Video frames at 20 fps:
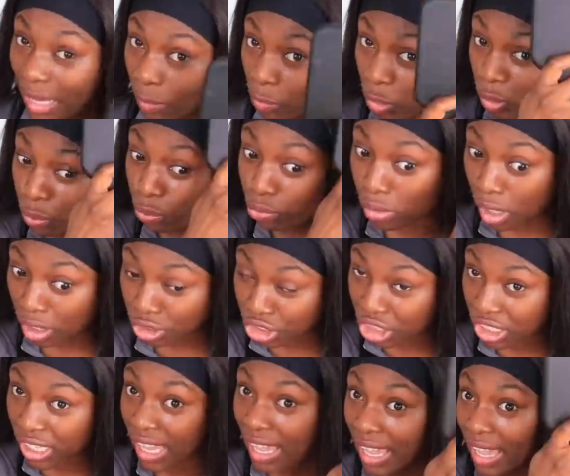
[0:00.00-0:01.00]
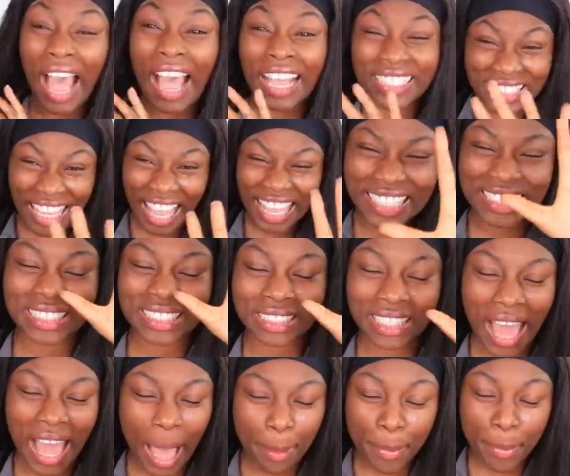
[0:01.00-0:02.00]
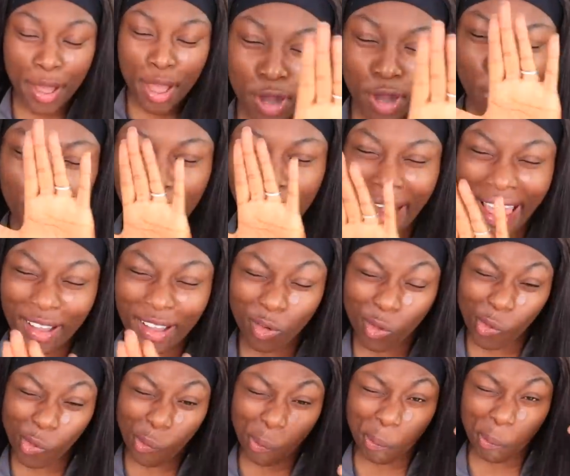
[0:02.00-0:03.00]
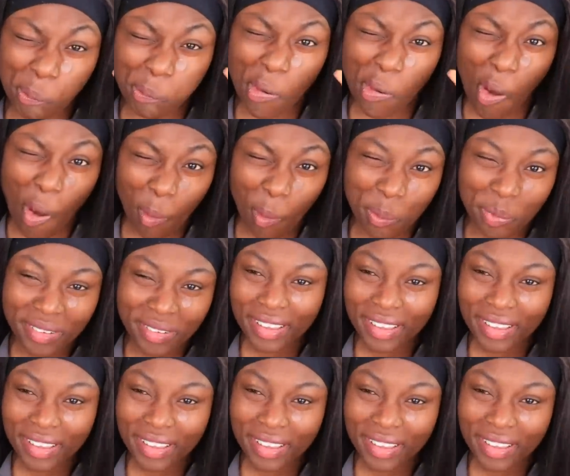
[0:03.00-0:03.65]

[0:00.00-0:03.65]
I was brushing it, I say snap, crackle, pop.